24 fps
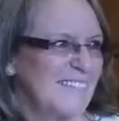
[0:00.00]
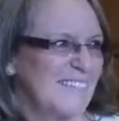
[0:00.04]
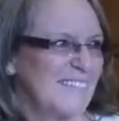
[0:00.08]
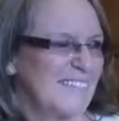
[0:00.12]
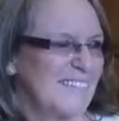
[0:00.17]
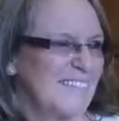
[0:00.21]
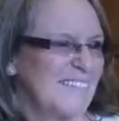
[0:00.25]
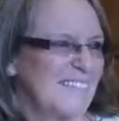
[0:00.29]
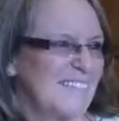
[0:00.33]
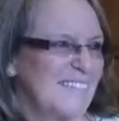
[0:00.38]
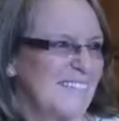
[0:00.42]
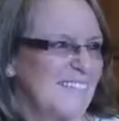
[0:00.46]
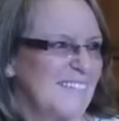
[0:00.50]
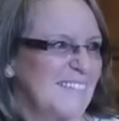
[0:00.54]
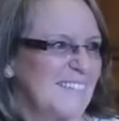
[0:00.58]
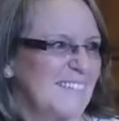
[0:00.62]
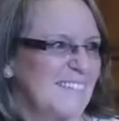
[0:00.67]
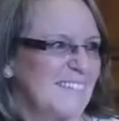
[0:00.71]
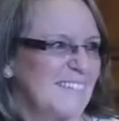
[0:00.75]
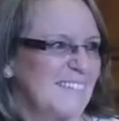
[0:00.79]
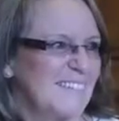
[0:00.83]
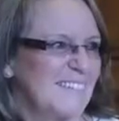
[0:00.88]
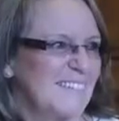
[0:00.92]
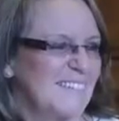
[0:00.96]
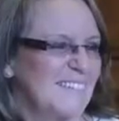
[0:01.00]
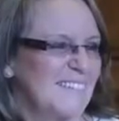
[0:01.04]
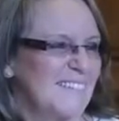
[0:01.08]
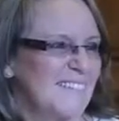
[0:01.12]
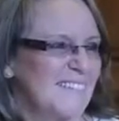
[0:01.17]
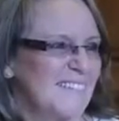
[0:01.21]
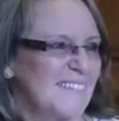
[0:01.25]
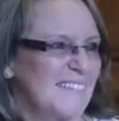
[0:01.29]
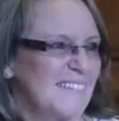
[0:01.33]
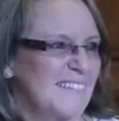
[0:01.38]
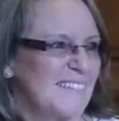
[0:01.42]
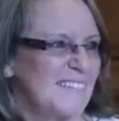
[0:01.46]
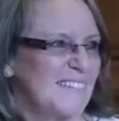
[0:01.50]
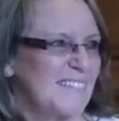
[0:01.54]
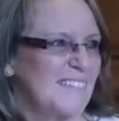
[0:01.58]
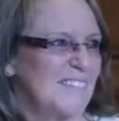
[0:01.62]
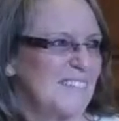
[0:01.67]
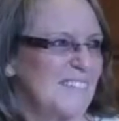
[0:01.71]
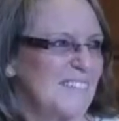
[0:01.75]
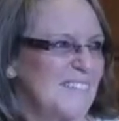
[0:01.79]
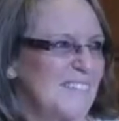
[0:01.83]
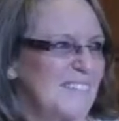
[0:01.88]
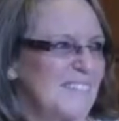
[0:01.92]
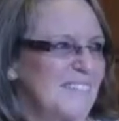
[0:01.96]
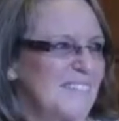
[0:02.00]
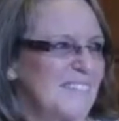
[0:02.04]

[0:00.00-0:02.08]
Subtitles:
The person shown says nothing.